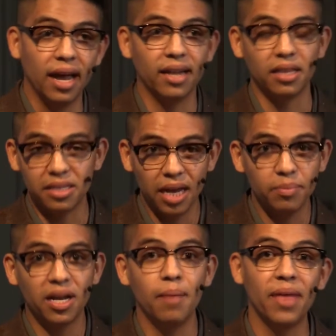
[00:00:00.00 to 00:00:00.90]
and at the same
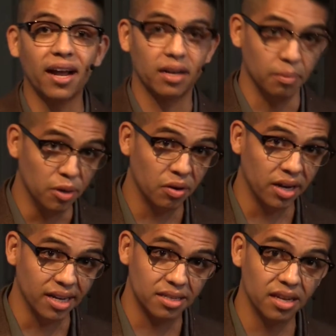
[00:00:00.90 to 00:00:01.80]
time that
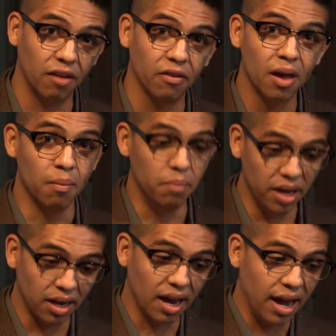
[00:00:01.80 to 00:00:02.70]
community itself
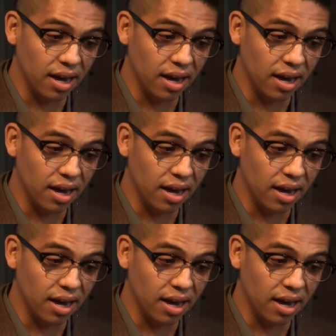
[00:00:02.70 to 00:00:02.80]
being